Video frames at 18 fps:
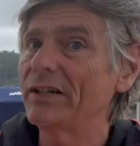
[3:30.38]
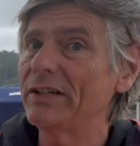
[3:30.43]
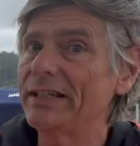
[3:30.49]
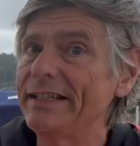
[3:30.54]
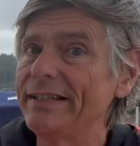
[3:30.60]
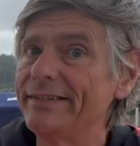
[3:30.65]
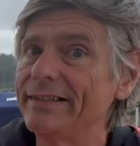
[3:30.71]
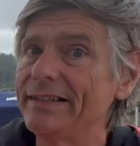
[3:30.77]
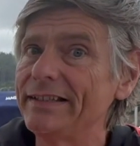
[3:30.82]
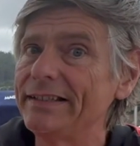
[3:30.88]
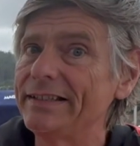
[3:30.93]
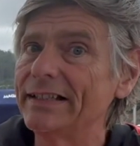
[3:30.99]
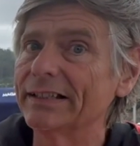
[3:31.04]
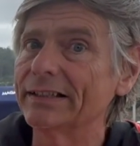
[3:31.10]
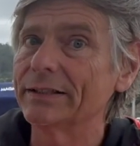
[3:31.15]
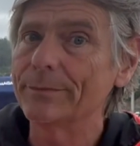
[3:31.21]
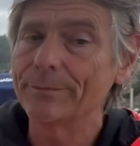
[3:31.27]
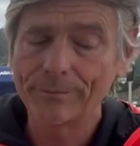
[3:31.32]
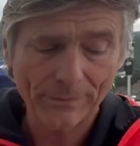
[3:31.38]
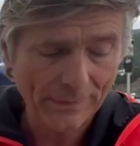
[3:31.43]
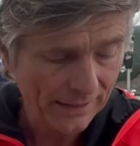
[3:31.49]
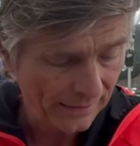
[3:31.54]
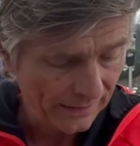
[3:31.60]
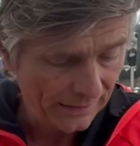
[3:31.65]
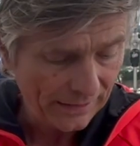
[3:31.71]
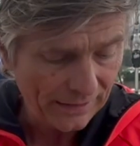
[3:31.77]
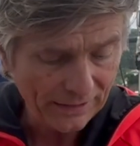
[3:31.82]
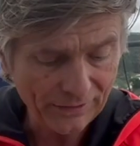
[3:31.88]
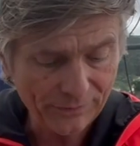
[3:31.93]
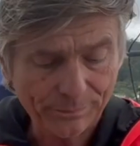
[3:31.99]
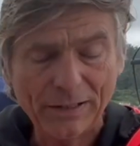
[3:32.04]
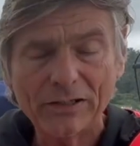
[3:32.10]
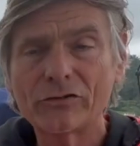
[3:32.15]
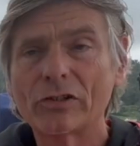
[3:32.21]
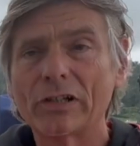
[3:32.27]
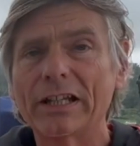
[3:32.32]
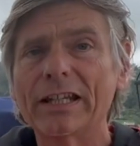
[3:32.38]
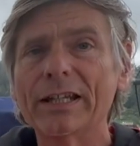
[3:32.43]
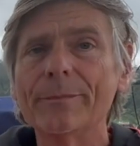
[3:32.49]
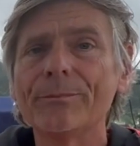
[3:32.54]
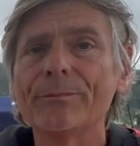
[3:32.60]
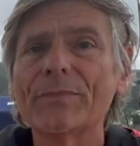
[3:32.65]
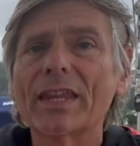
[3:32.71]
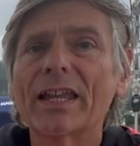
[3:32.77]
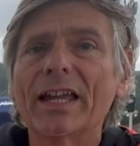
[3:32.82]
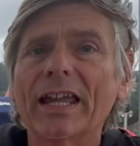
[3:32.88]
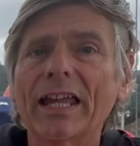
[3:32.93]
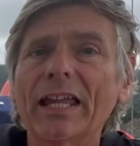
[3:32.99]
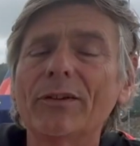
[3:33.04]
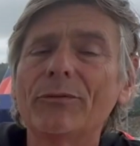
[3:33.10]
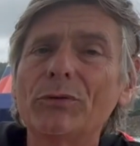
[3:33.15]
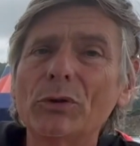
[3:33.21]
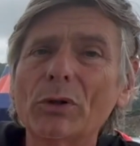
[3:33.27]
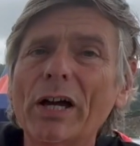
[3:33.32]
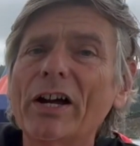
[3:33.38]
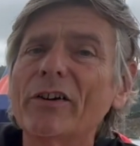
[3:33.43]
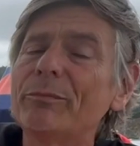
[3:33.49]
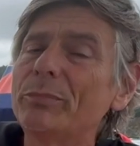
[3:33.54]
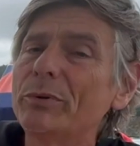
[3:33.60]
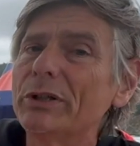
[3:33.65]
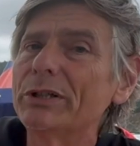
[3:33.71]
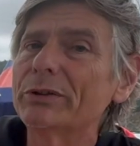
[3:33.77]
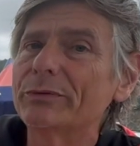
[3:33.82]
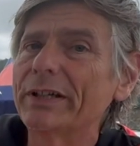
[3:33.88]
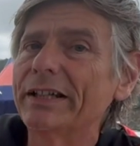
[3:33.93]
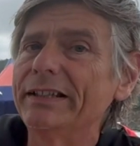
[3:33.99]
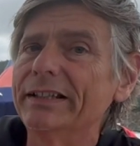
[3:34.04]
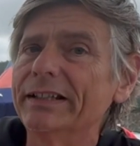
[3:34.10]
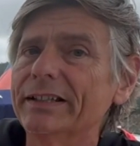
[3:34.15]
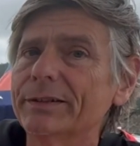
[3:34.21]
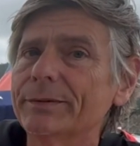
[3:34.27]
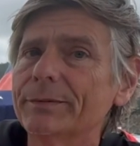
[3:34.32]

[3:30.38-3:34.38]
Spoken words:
easily done, especially if you have pre-rigged it.